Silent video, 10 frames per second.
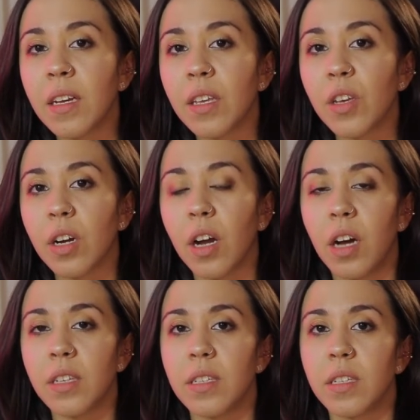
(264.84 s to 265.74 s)
your
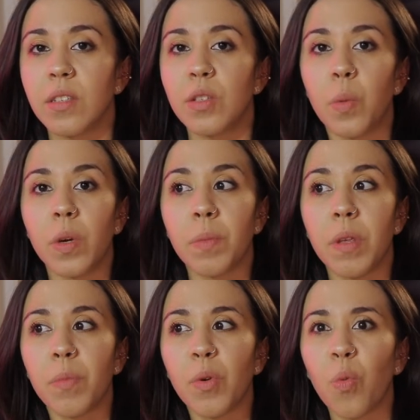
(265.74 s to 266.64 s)
content to what
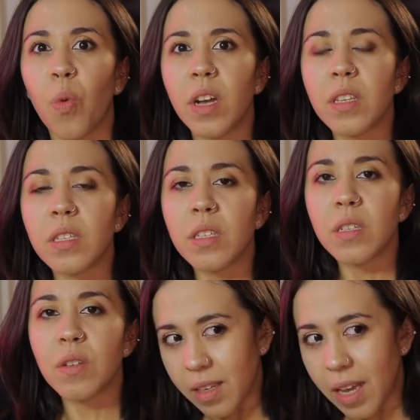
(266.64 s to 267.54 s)
people want
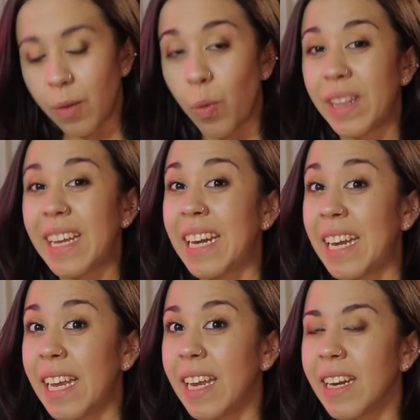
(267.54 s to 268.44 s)
and what they
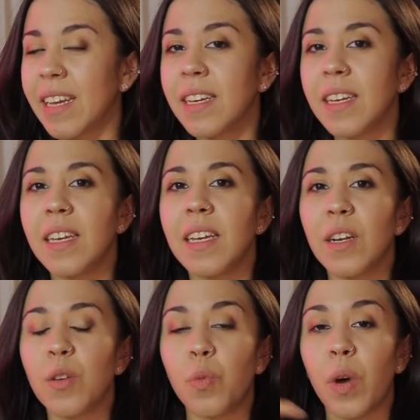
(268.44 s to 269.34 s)
need,
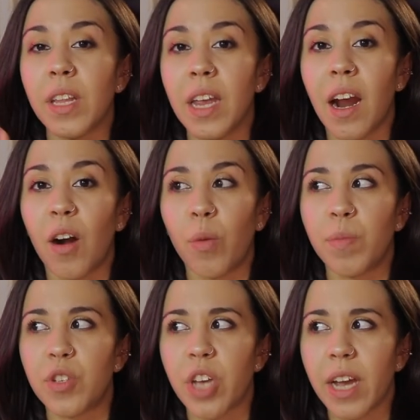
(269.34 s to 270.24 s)
what they are
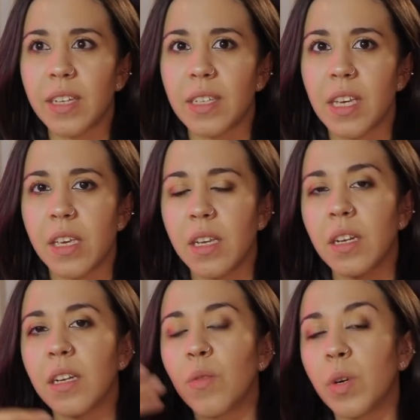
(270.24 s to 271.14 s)
objecting,
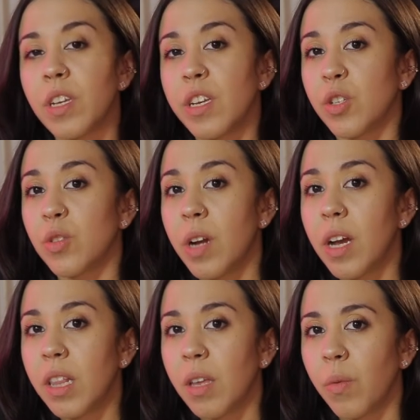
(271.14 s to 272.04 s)
what they are
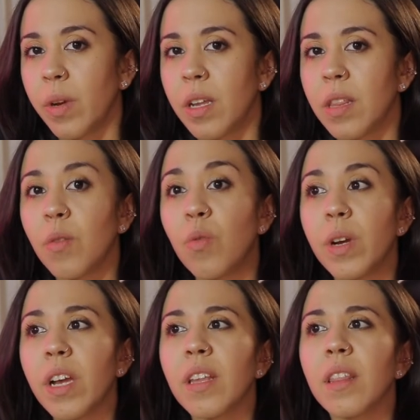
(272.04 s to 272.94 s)
struggling with,
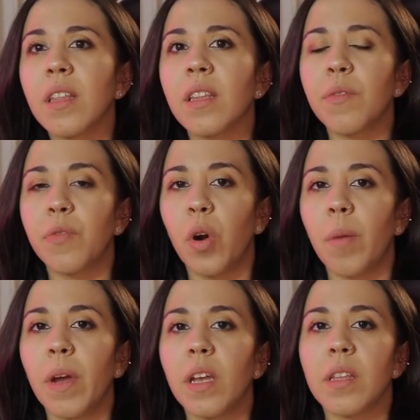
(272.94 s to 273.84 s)
with the
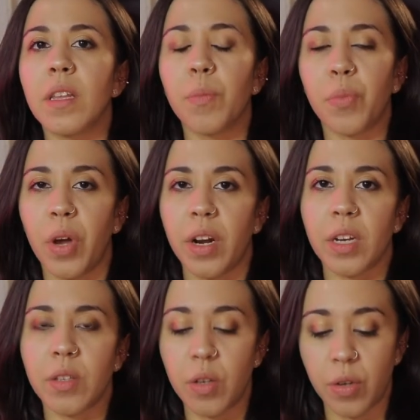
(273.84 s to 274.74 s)
format and the
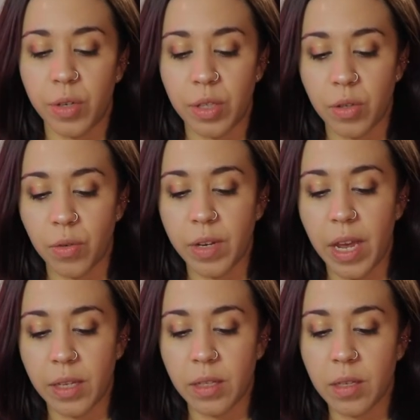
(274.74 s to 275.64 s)
product you're going to
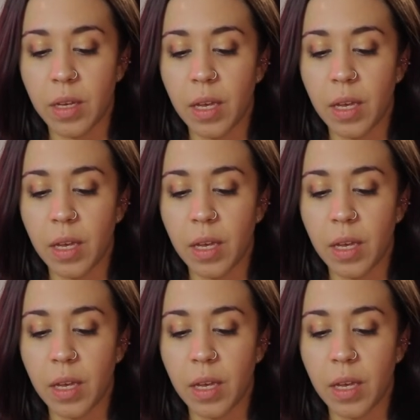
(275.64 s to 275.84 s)
create